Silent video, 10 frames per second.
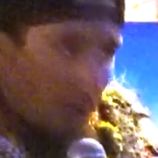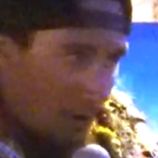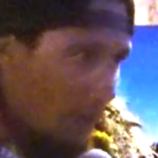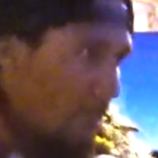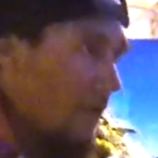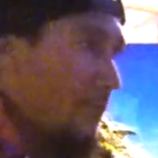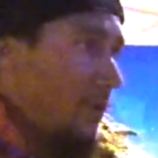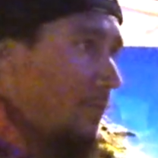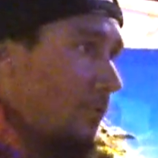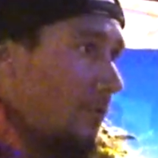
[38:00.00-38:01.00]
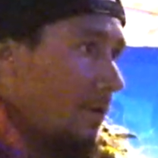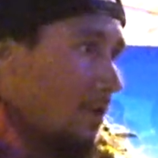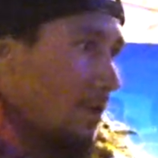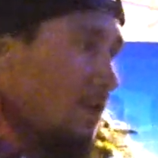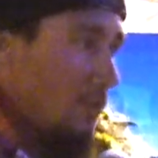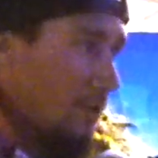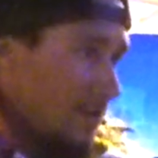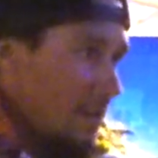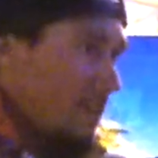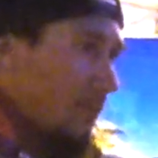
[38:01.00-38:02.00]
all of our people. We
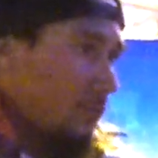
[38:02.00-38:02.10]
needed them